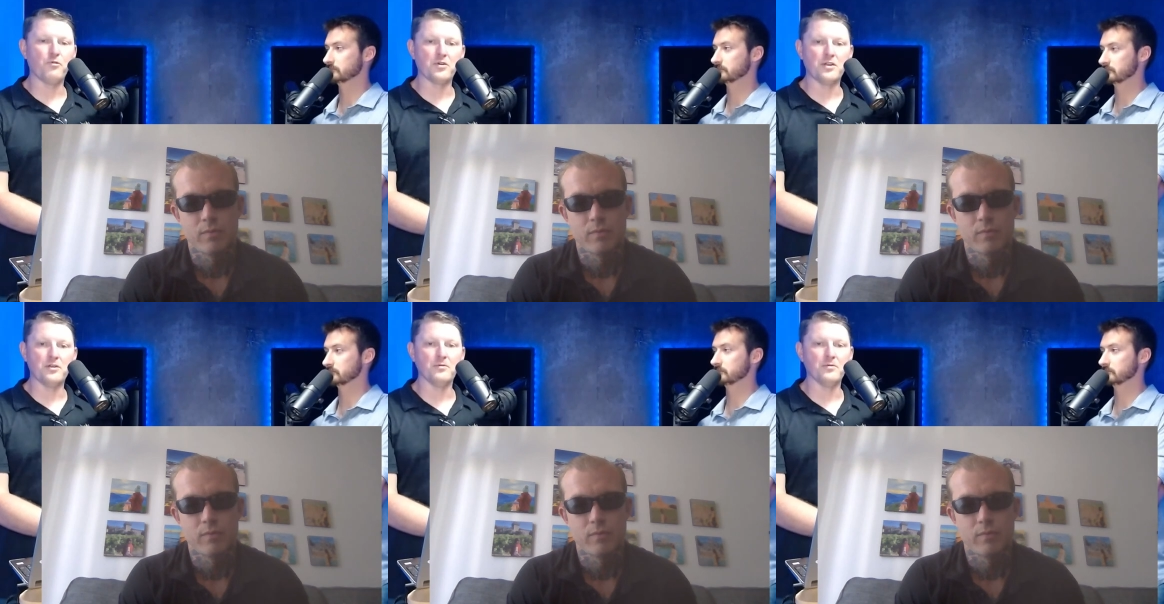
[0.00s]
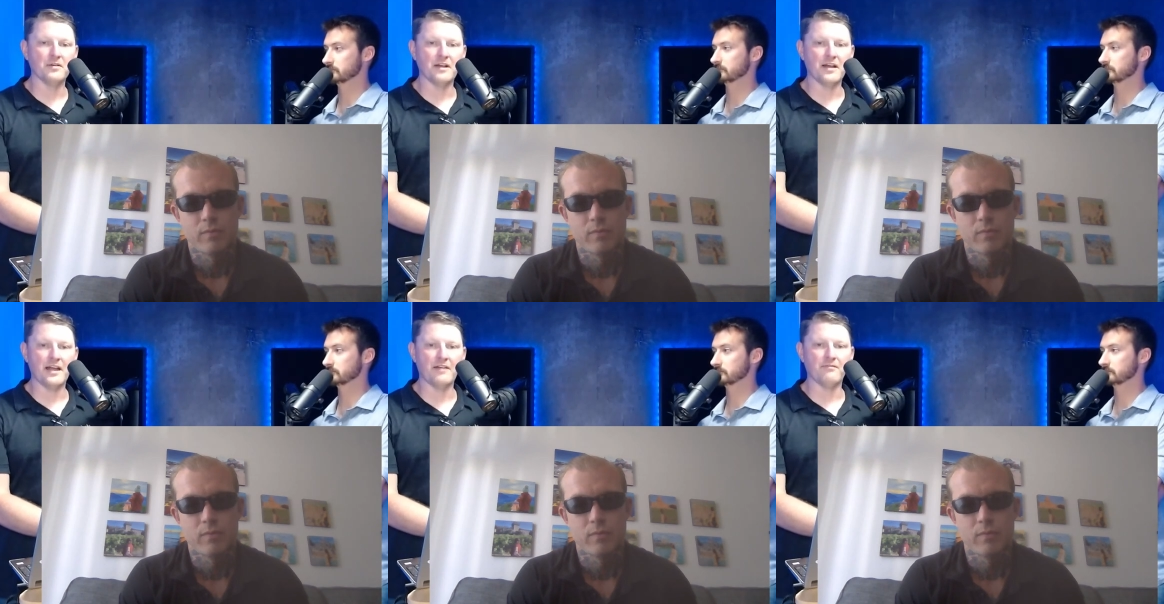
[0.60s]
Speaker 1: you
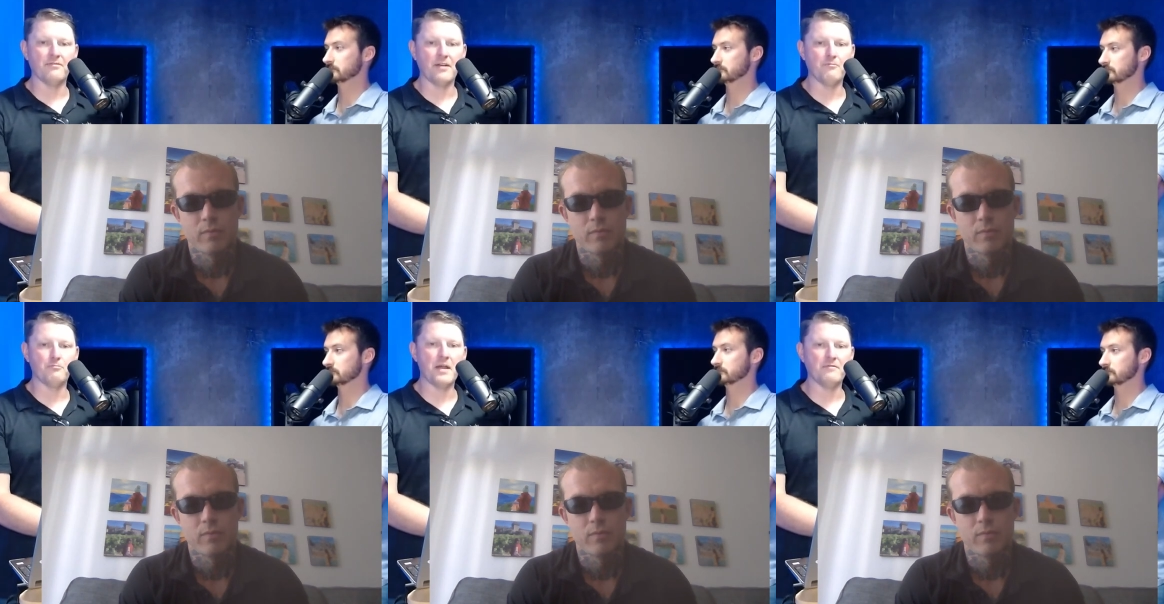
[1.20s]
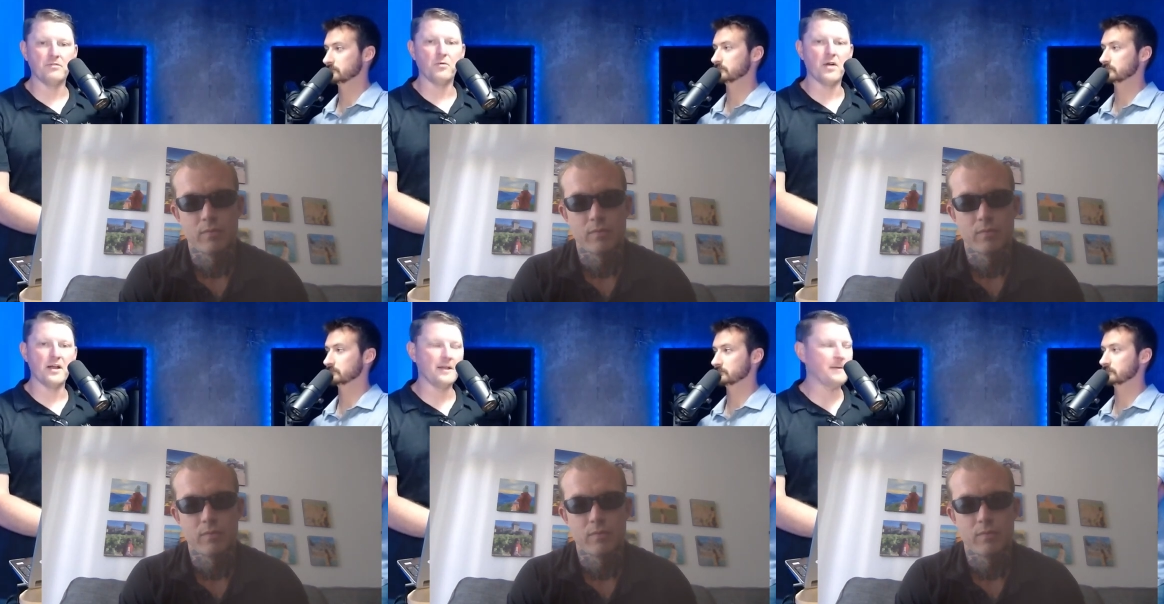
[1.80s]
uh, have have paved the
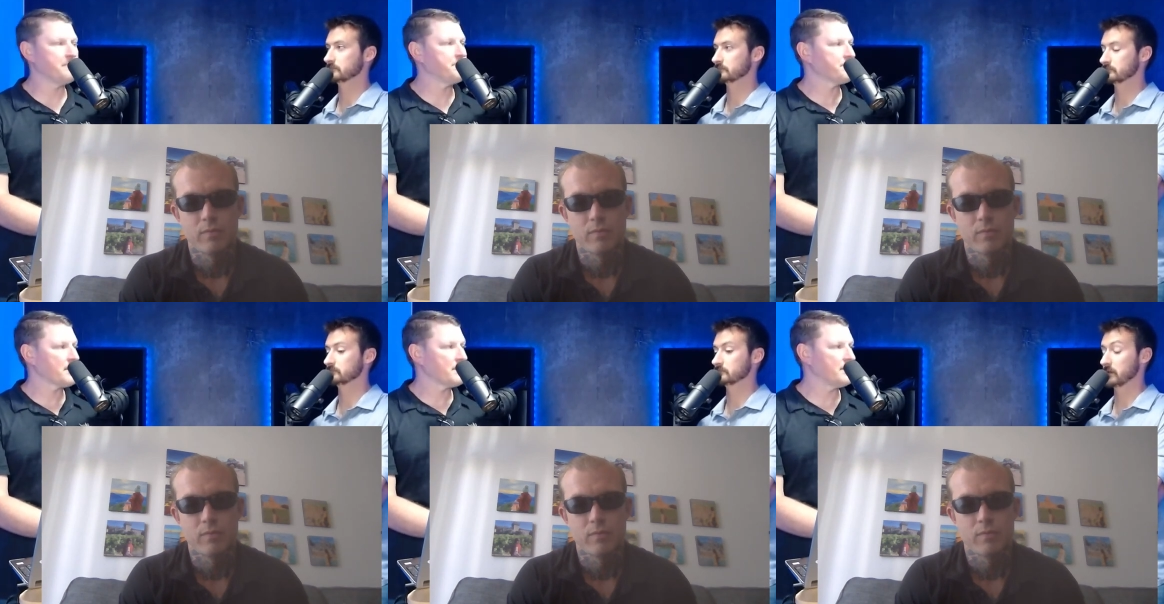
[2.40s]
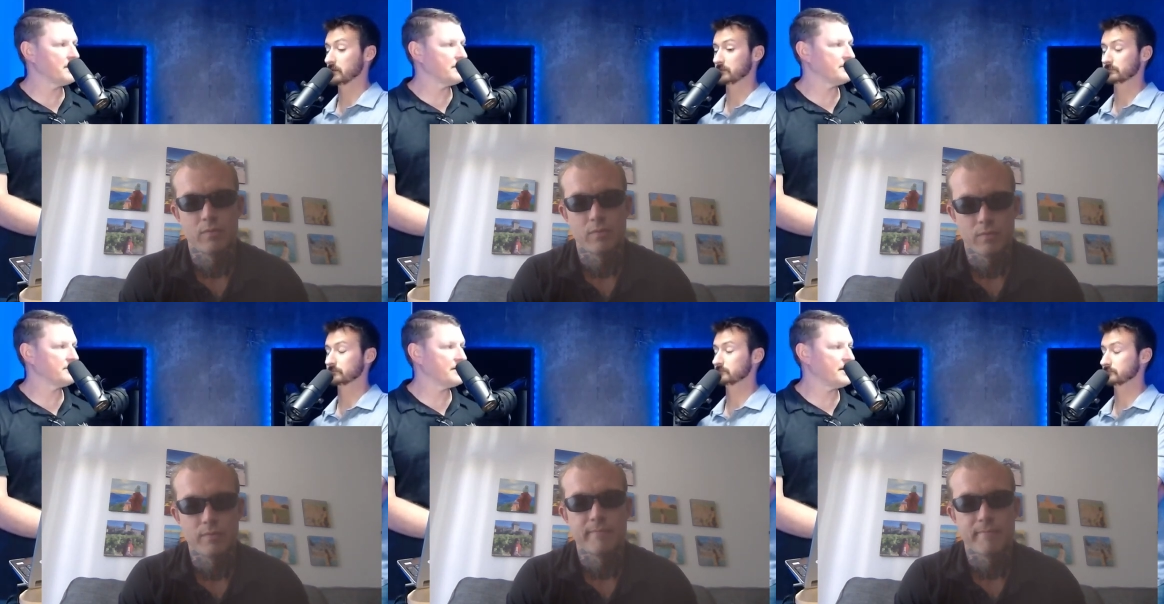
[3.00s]
way. Yeah.
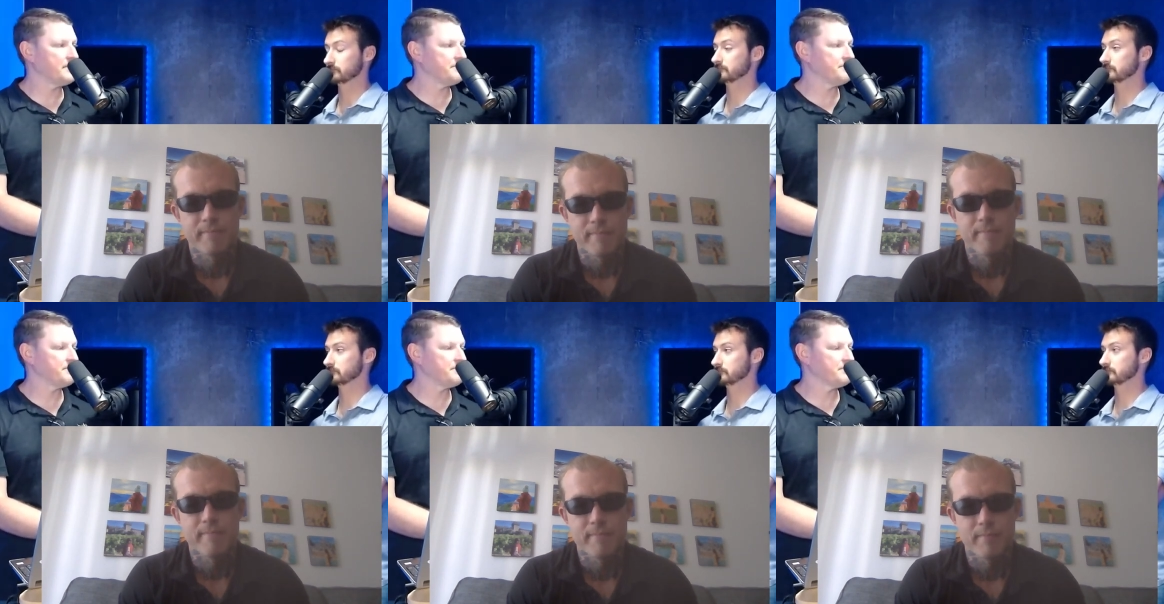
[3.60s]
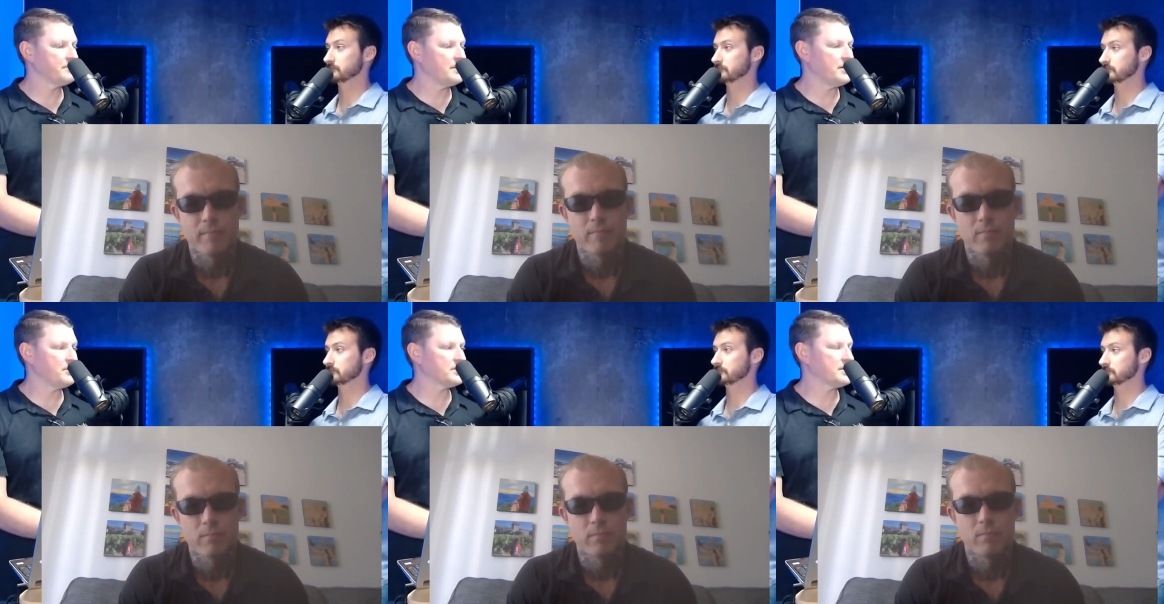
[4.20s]
That um, you
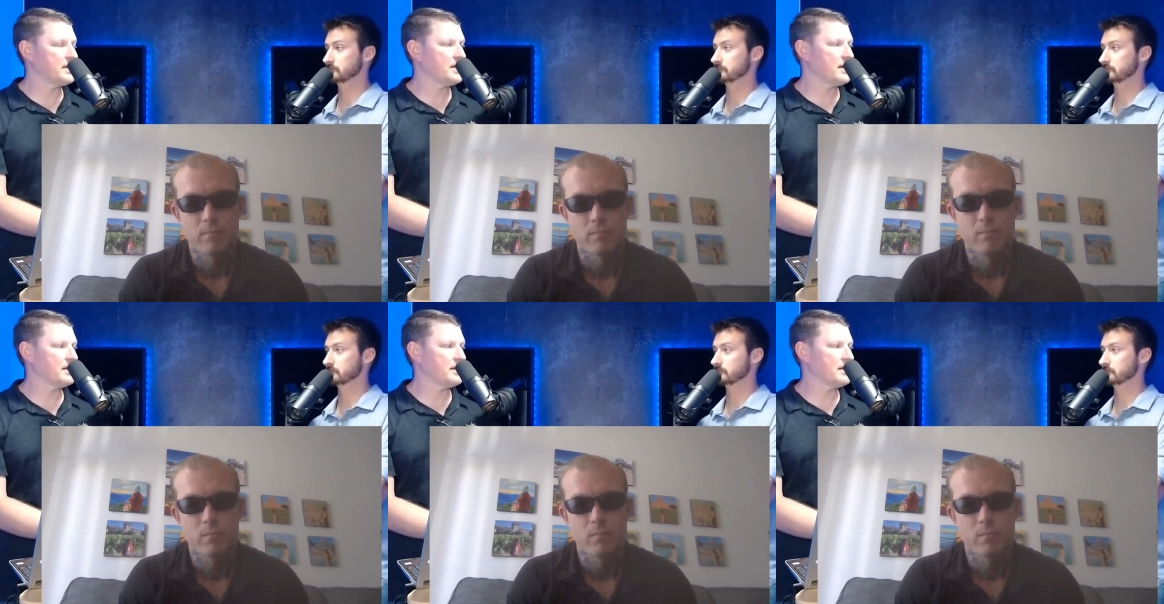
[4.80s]
know we're standing on the